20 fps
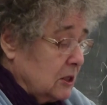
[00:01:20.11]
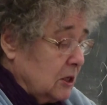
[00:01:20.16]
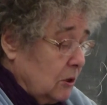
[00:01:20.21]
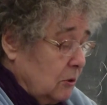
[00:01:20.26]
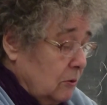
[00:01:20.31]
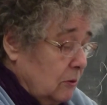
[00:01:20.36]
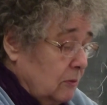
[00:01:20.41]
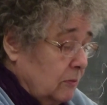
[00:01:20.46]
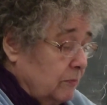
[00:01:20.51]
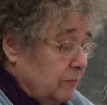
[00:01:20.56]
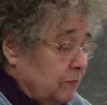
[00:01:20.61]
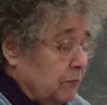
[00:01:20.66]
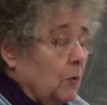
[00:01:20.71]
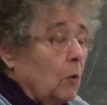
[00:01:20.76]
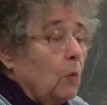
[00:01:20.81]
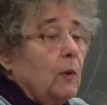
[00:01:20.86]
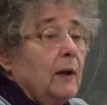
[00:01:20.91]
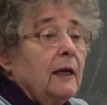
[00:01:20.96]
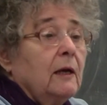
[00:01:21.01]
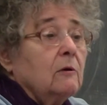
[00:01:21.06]
So
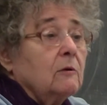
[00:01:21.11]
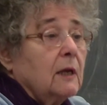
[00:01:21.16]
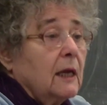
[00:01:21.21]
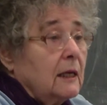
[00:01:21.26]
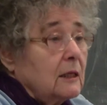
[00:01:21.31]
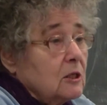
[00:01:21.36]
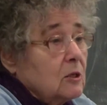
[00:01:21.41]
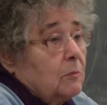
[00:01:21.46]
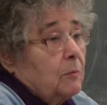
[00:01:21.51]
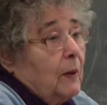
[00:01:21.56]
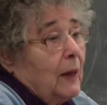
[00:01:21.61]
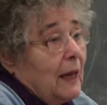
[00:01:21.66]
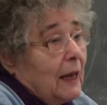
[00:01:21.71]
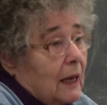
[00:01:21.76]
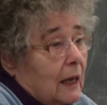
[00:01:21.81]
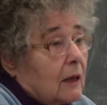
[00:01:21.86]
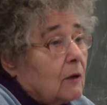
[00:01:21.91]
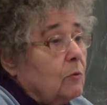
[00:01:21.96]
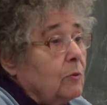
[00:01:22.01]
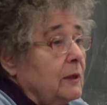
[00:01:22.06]
we don't get to
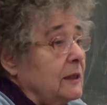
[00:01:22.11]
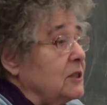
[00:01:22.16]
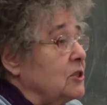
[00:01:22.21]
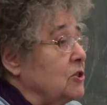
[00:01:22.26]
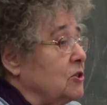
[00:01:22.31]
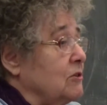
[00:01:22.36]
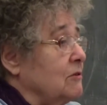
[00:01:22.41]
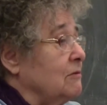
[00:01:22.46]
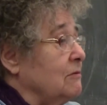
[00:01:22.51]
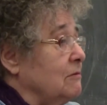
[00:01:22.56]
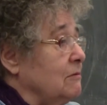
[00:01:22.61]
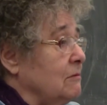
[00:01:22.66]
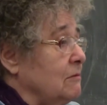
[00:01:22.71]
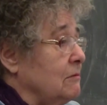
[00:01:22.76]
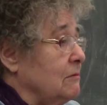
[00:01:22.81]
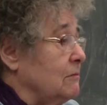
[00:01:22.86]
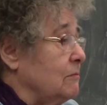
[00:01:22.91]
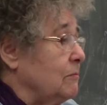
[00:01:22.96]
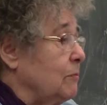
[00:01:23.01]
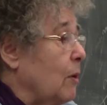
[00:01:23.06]
pick which
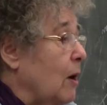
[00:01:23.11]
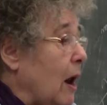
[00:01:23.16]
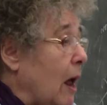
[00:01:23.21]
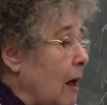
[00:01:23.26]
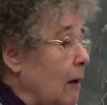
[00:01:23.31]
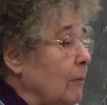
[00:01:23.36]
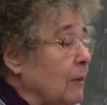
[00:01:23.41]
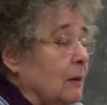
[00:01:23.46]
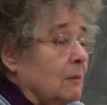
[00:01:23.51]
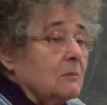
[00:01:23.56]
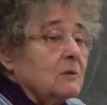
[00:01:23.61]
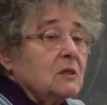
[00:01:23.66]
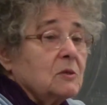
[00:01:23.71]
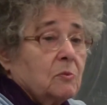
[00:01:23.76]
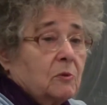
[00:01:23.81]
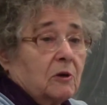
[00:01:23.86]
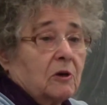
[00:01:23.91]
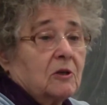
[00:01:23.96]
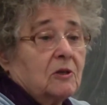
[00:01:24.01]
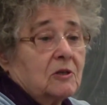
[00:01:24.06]

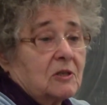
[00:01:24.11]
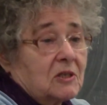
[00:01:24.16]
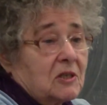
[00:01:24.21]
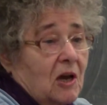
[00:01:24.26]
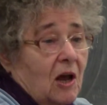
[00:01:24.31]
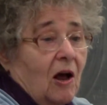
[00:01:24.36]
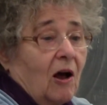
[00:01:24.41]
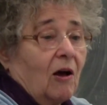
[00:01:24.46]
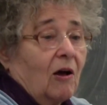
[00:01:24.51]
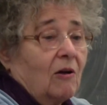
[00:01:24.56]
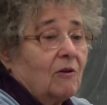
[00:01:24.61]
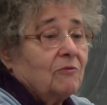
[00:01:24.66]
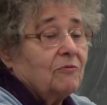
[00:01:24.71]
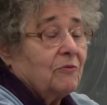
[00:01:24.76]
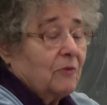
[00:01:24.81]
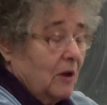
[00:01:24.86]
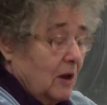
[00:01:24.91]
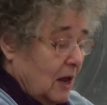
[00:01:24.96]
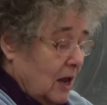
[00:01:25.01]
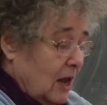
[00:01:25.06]
problems we're going to solve.